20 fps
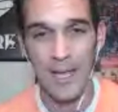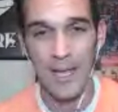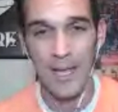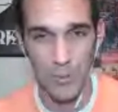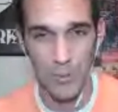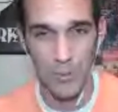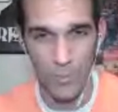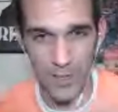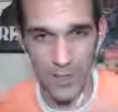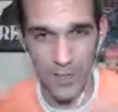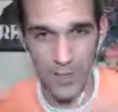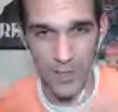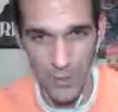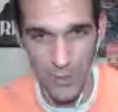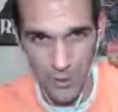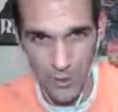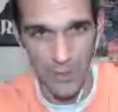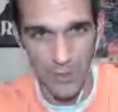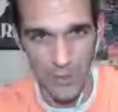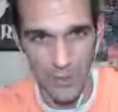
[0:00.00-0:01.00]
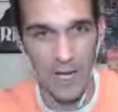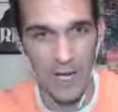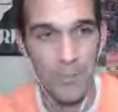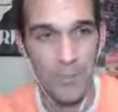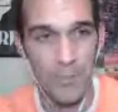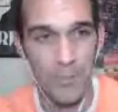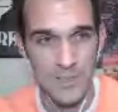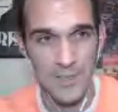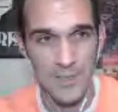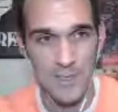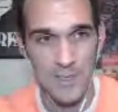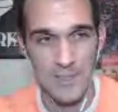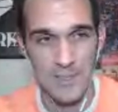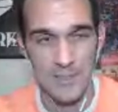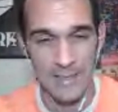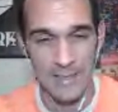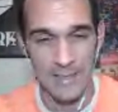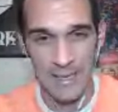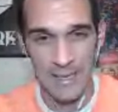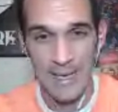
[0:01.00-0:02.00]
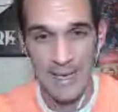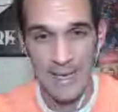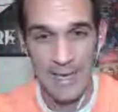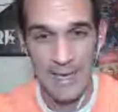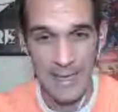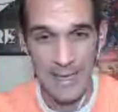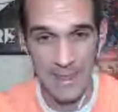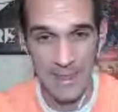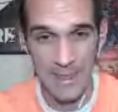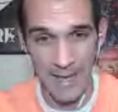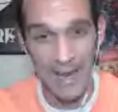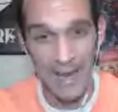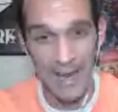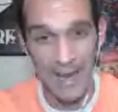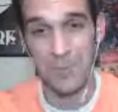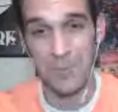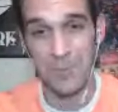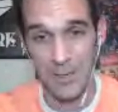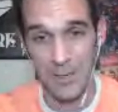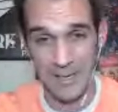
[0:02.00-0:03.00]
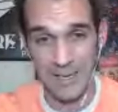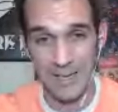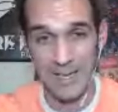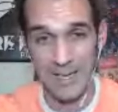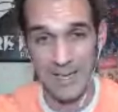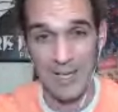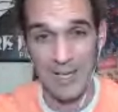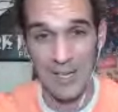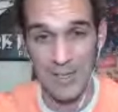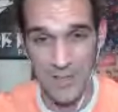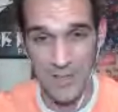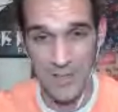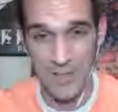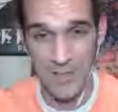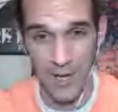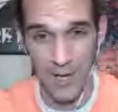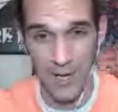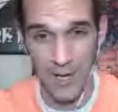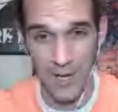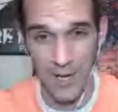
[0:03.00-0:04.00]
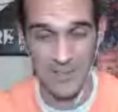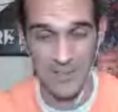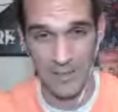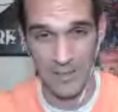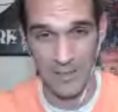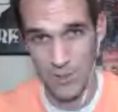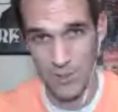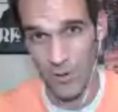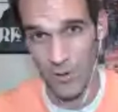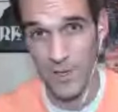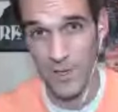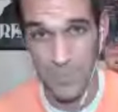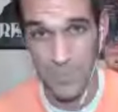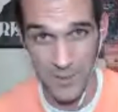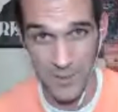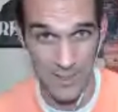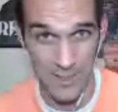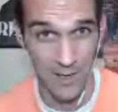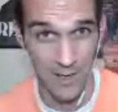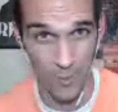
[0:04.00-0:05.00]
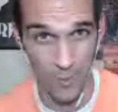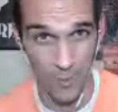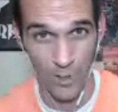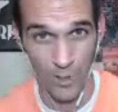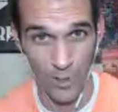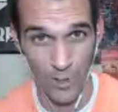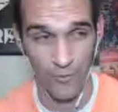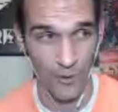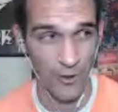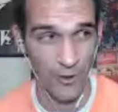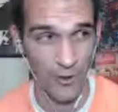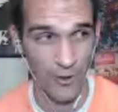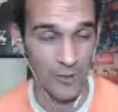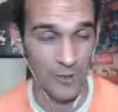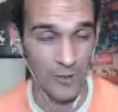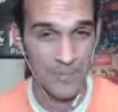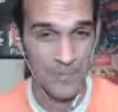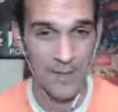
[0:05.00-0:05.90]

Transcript: And she runs her little cloud business. Like that to me is amazing because her husband's going to end up working for her.